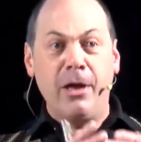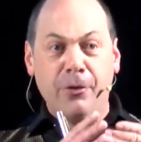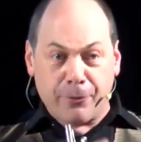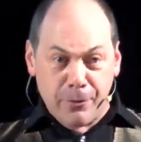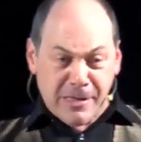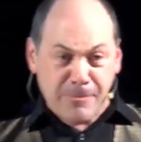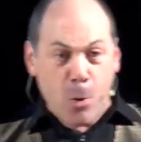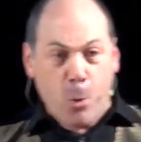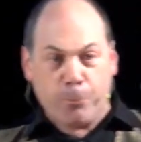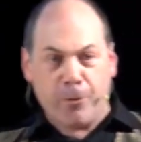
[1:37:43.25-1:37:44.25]
through
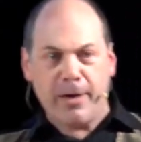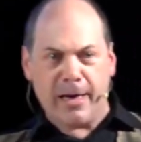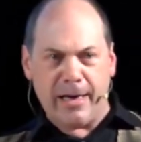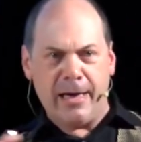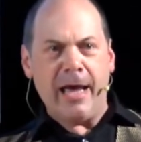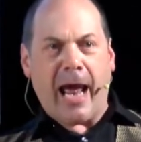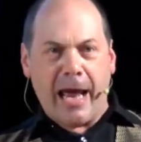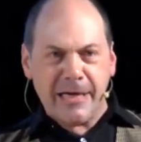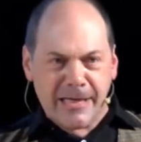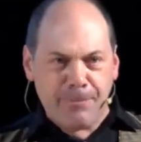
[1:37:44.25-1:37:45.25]
small print and
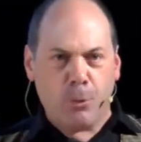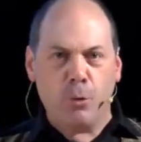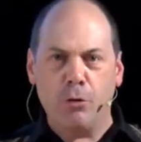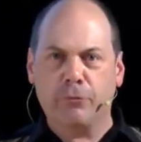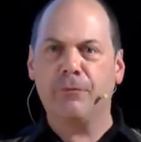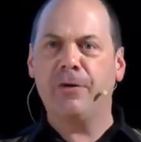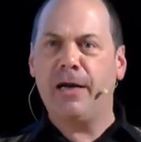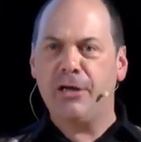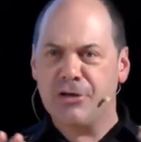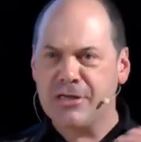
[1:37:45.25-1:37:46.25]
anti pornography
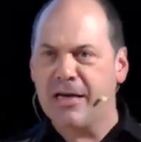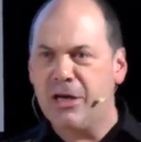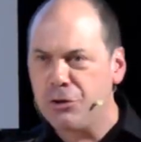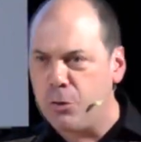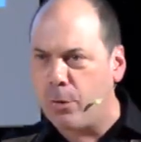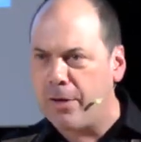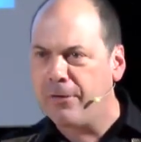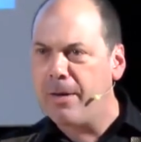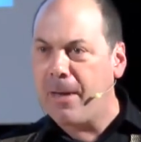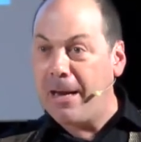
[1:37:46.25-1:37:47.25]
legislation or whatever
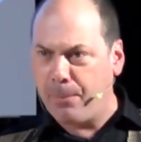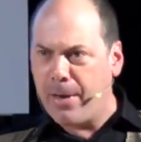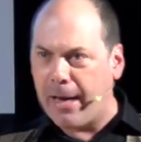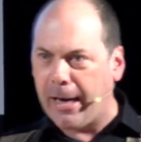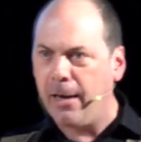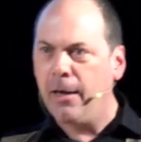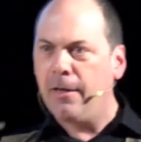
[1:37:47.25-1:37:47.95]
it may be.